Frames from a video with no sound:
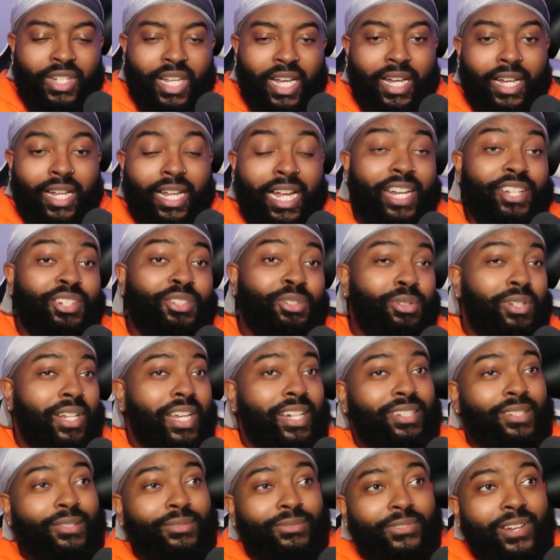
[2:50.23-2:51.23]
Uh, I do
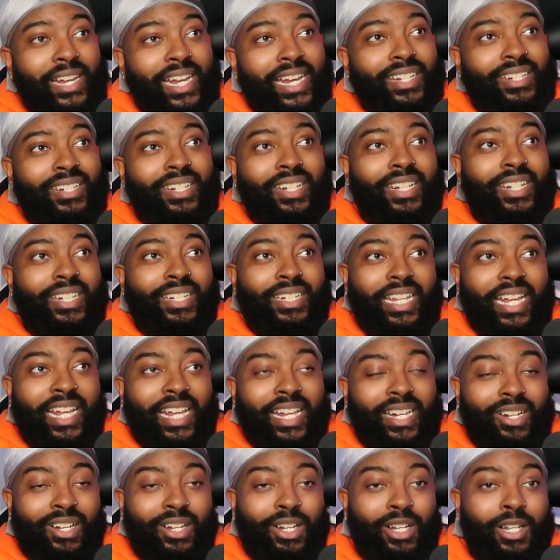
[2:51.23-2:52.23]
like the fact
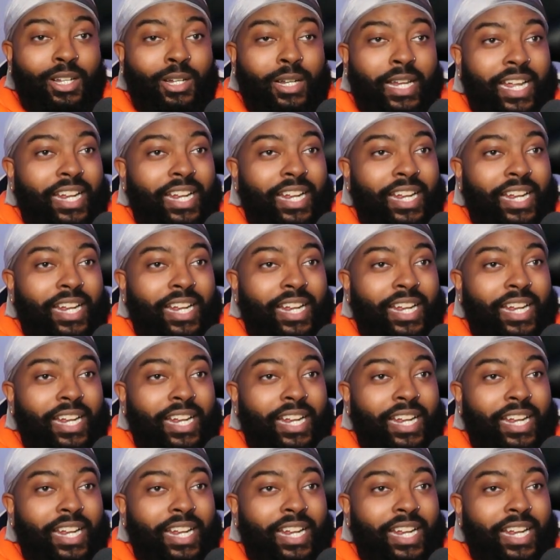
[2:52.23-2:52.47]
that uh,